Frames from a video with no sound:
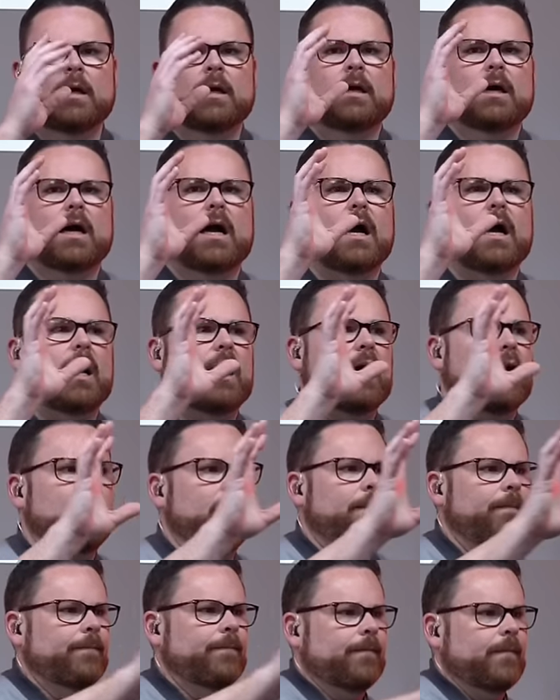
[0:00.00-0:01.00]
uh,
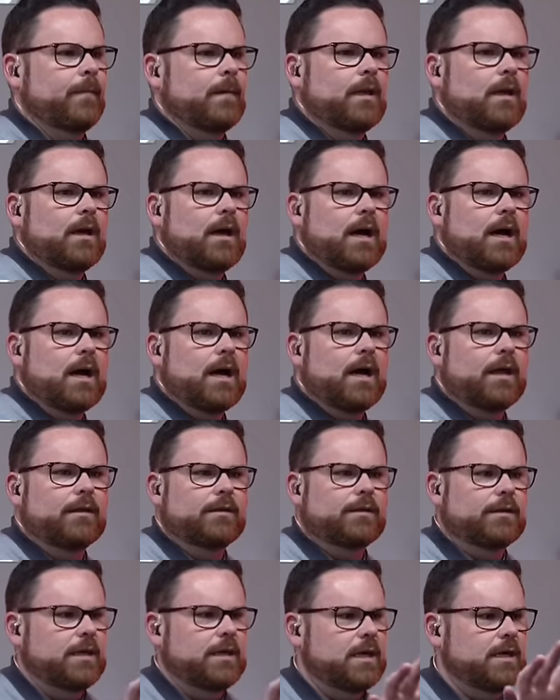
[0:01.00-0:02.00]
uh,
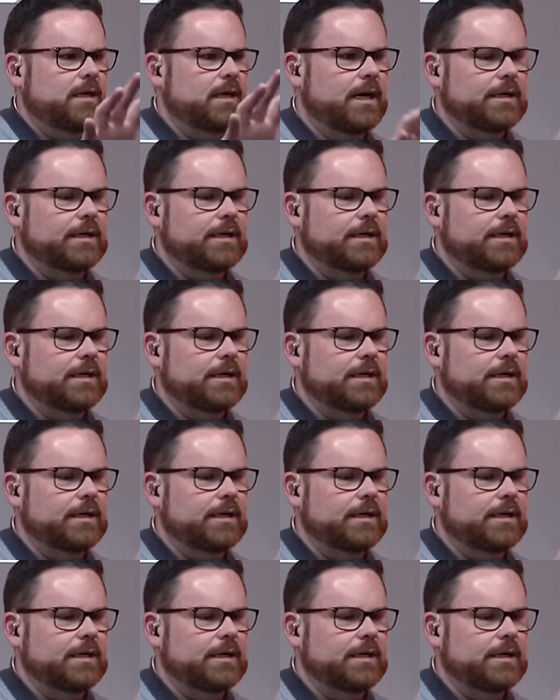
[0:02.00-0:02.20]
the, uh,